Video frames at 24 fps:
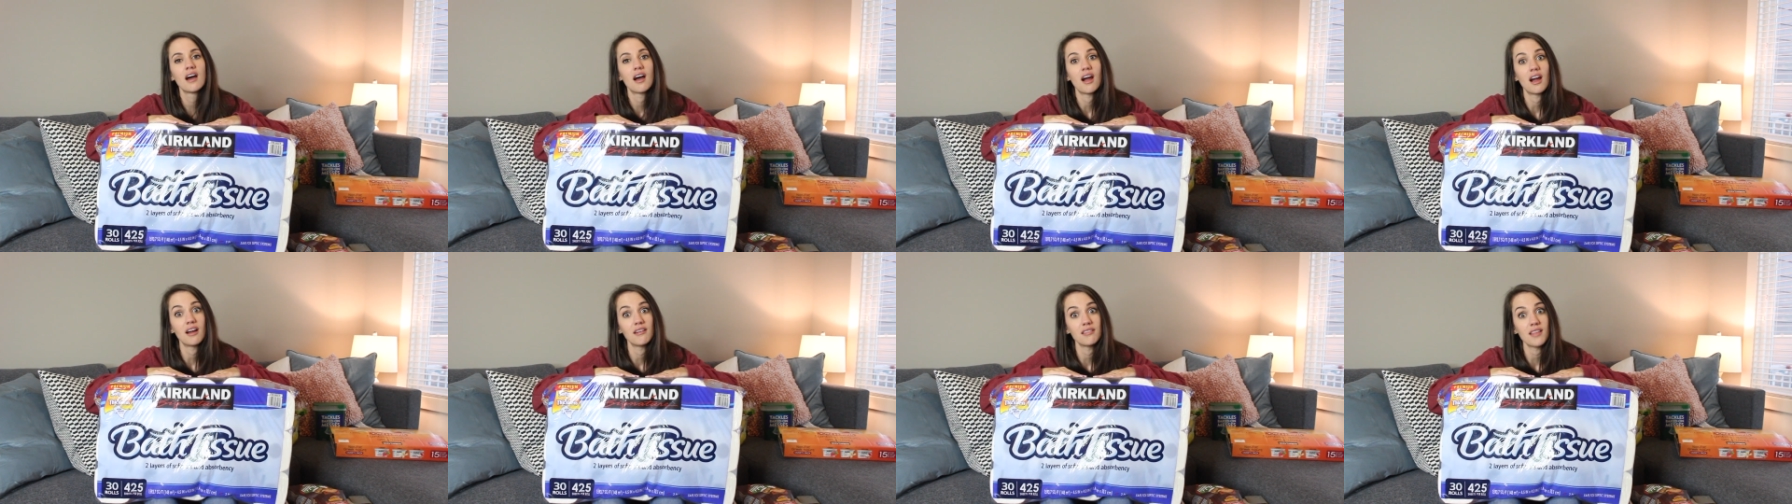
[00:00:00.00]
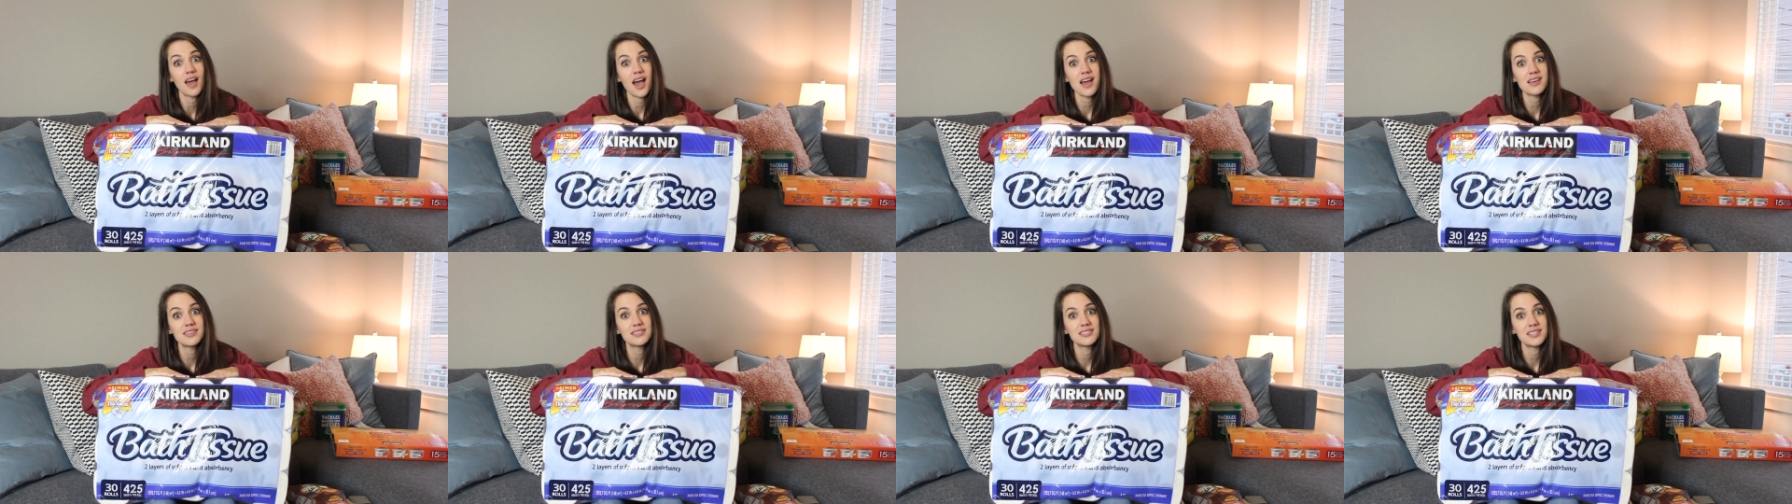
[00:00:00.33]
Our
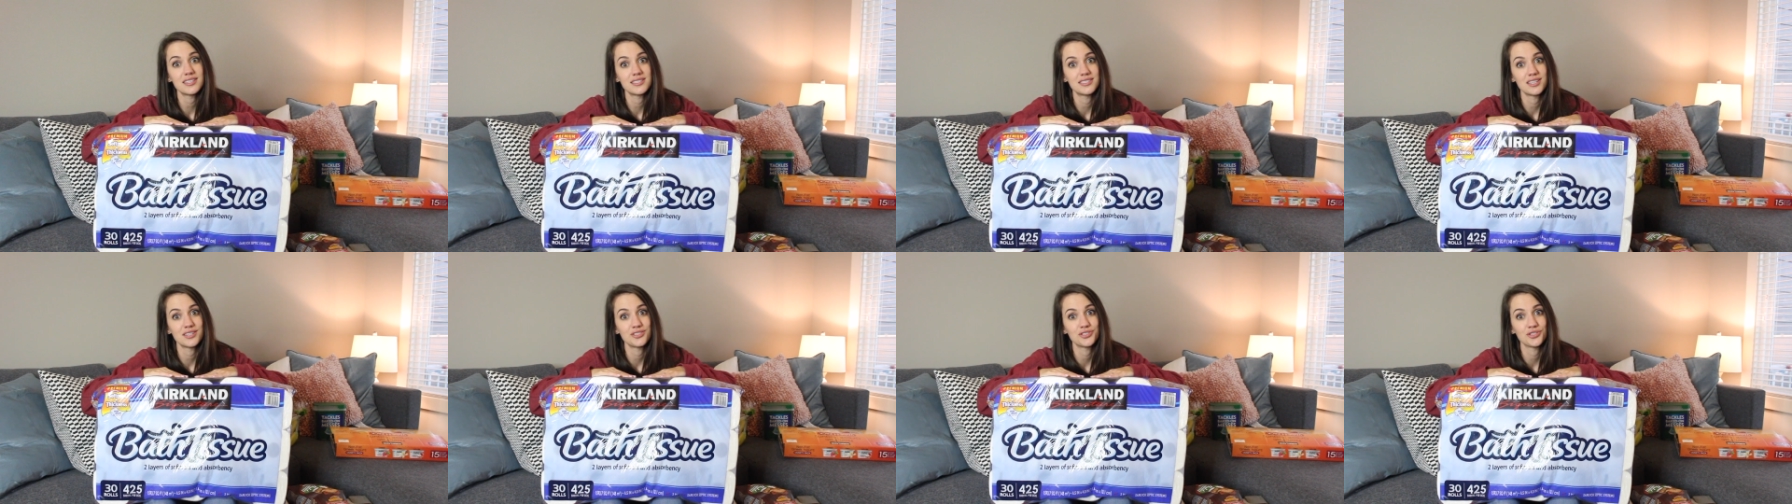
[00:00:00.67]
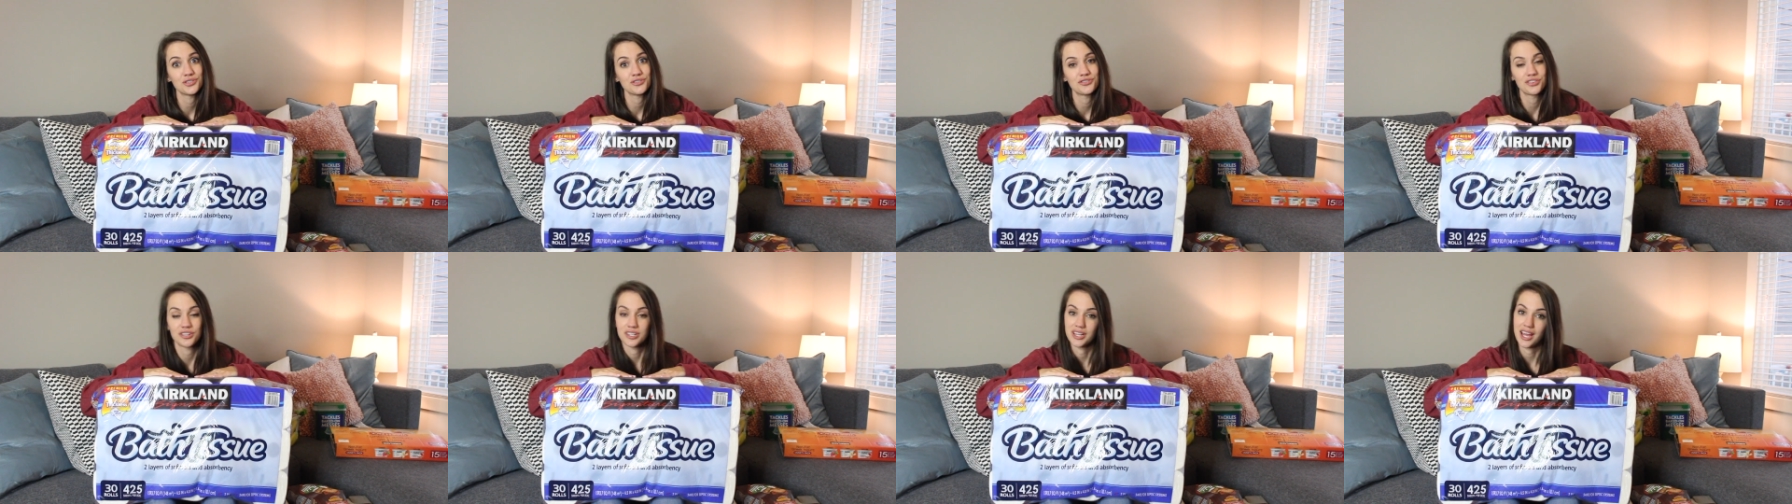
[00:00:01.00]
last
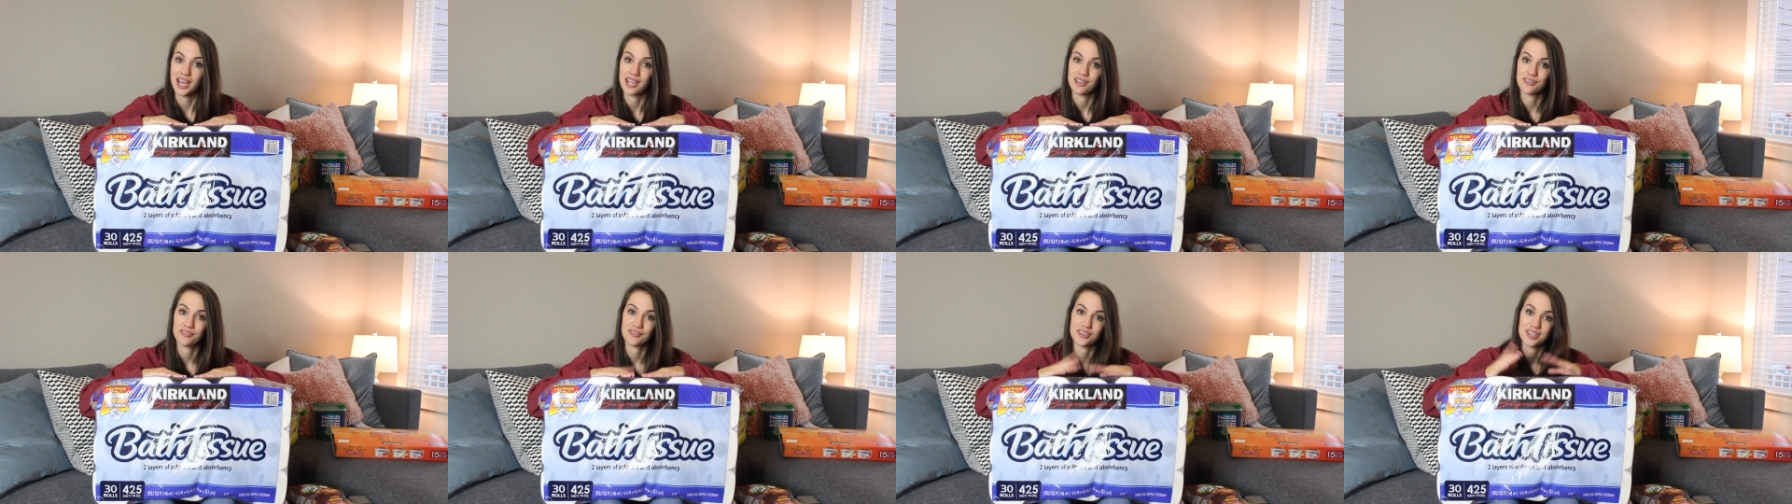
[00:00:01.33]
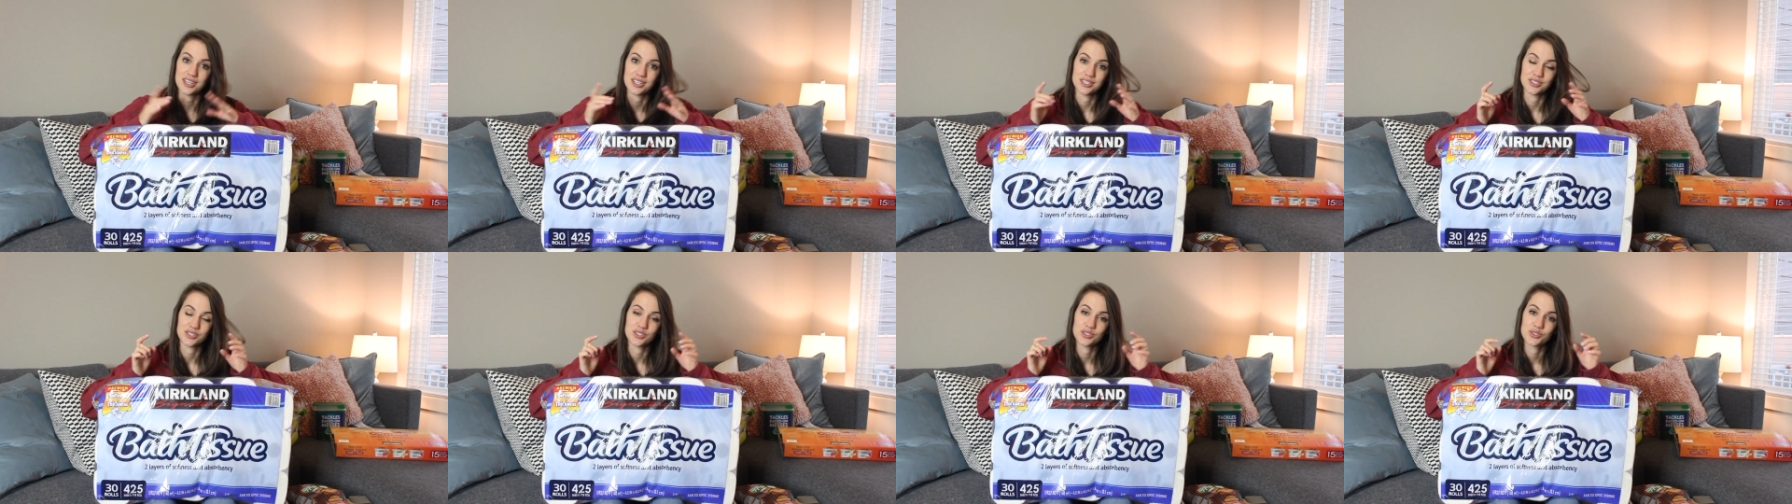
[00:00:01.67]
essential for life
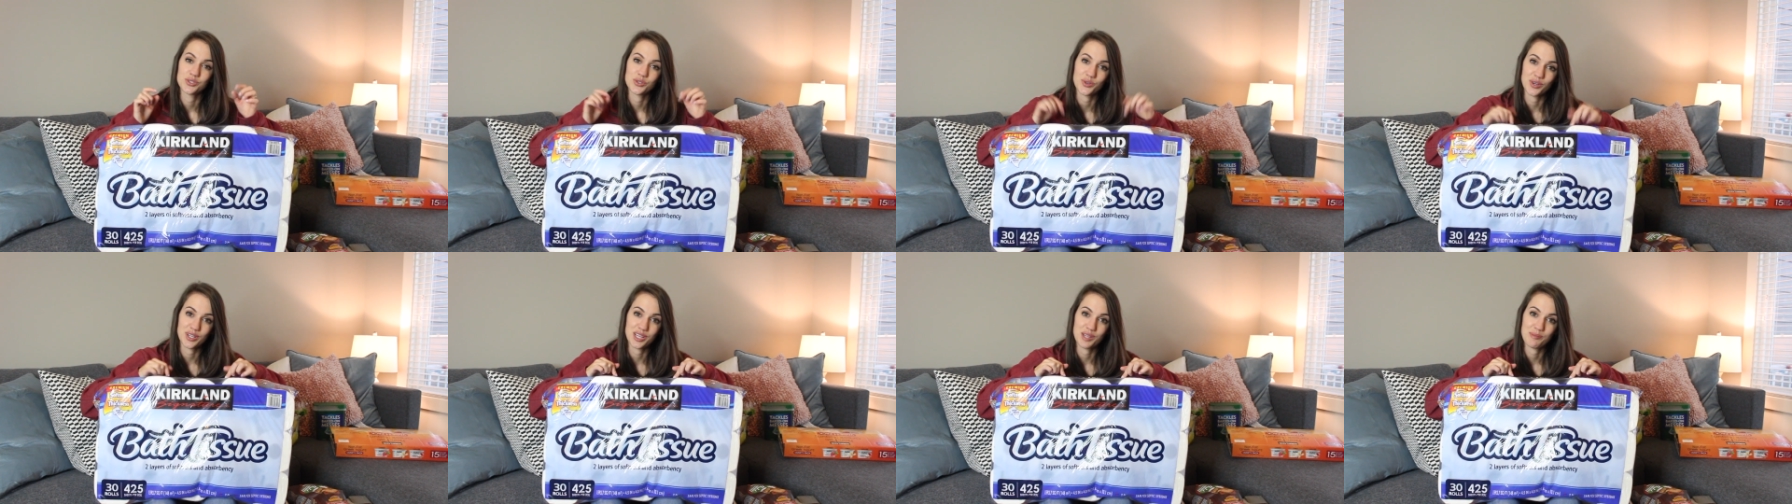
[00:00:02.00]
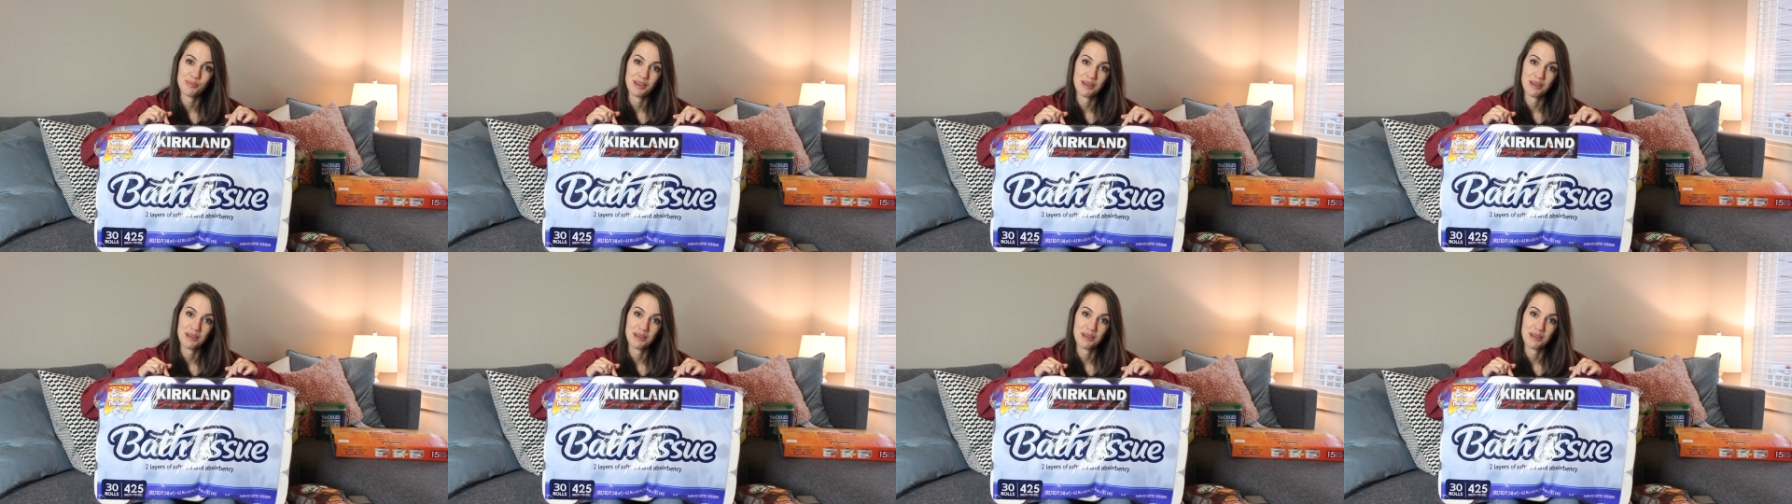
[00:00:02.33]
is toilet